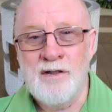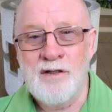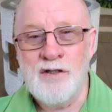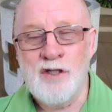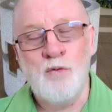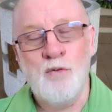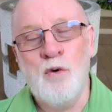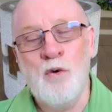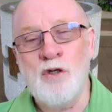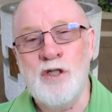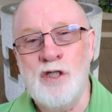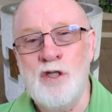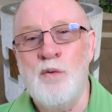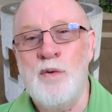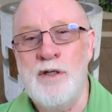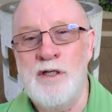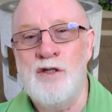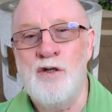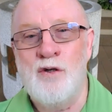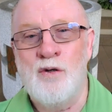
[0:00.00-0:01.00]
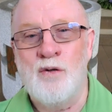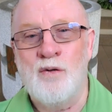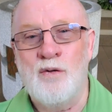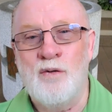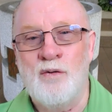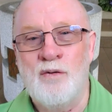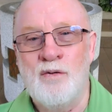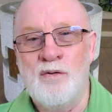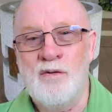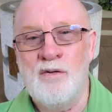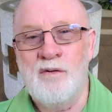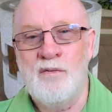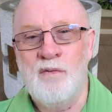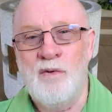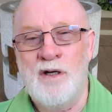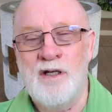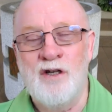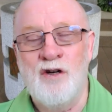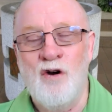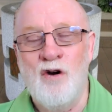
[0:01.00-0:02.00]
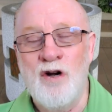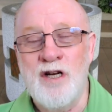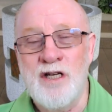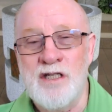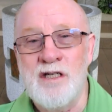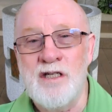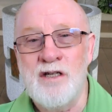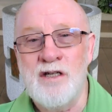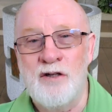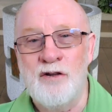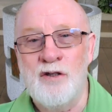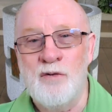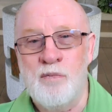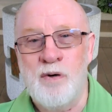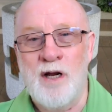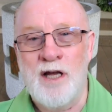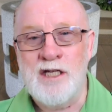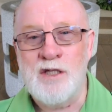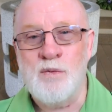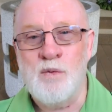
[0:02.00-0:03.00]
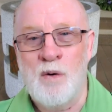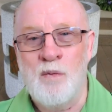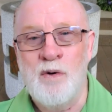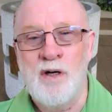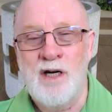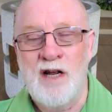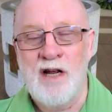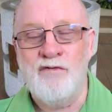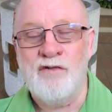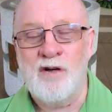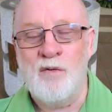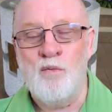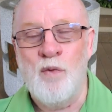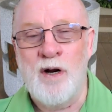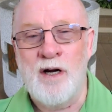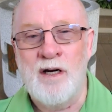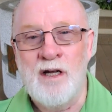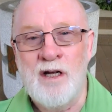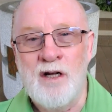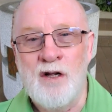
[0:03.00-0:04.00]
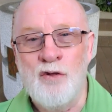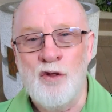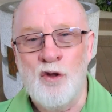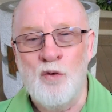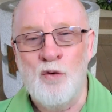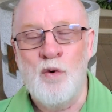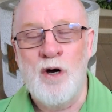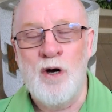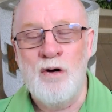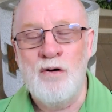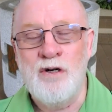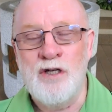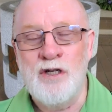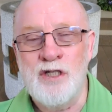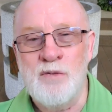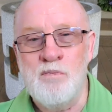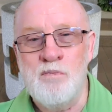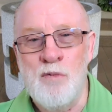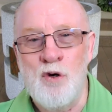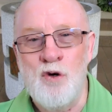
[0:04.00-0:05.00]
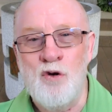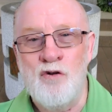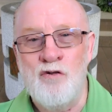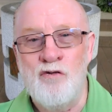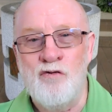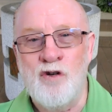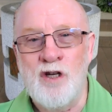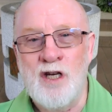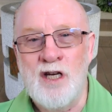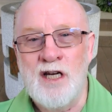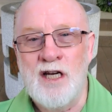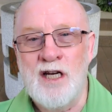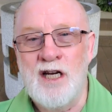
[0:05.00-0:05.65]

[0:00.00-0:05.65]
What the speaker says: So what do we do when God isn't in the place where we left him, when the world has moved